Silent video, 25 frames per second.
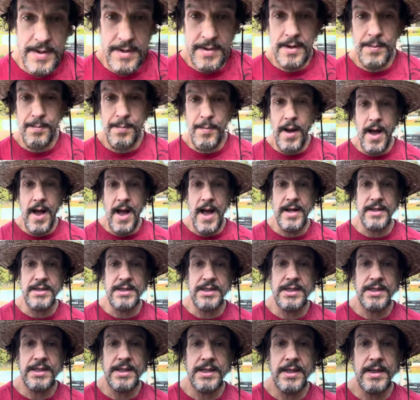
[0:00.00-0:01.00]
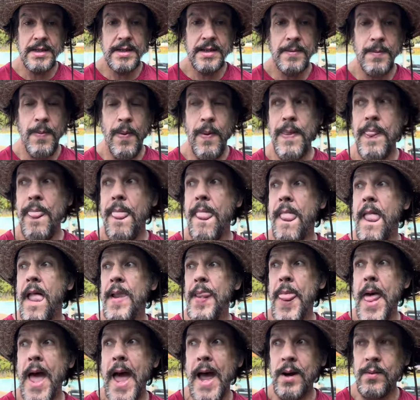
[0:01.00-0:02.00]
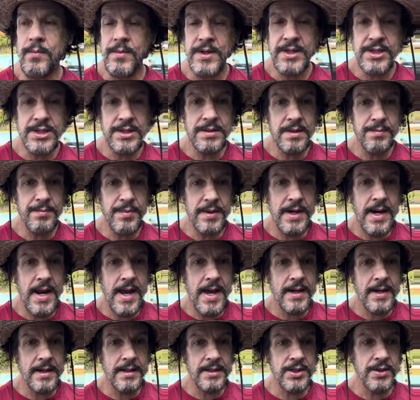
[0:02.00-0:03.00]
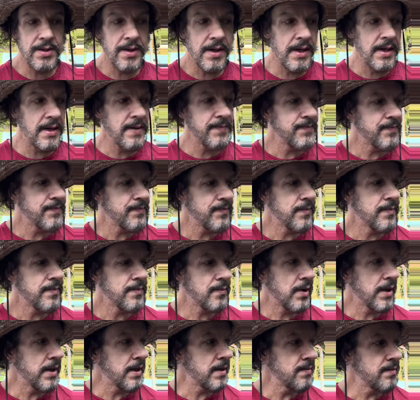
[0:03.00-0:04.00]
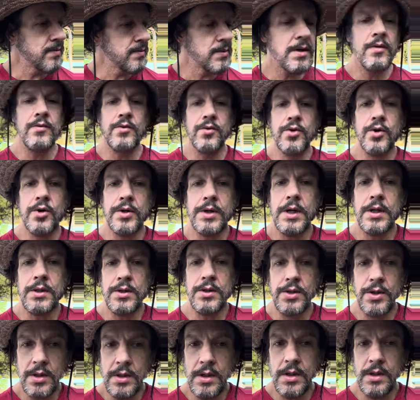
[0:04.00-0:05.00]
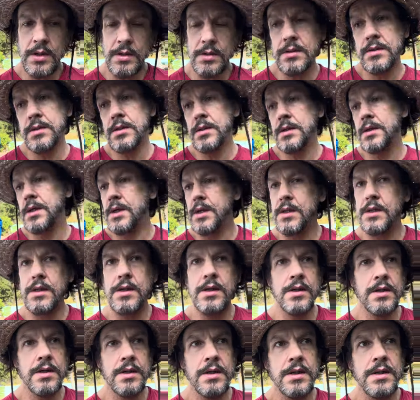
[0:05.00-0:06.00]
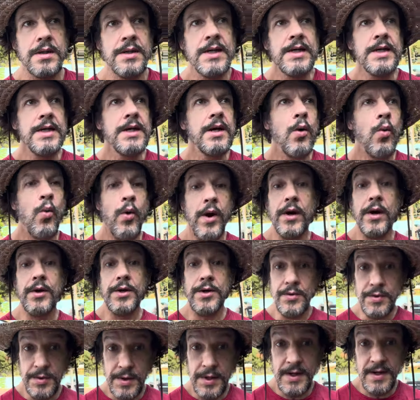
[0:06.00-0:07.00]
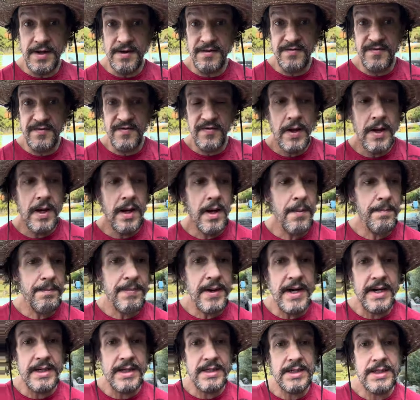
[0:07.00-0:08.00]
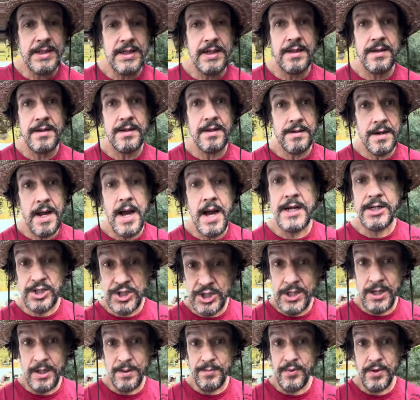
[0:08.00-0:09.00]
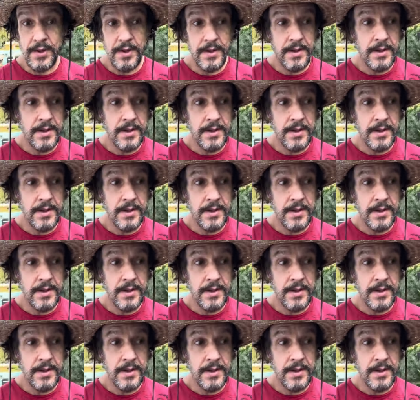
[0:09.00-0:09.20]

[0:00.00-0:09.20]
into pots and how much is a banana tree? Well, you'll look, look, look in your, where you live, but they're not cheap.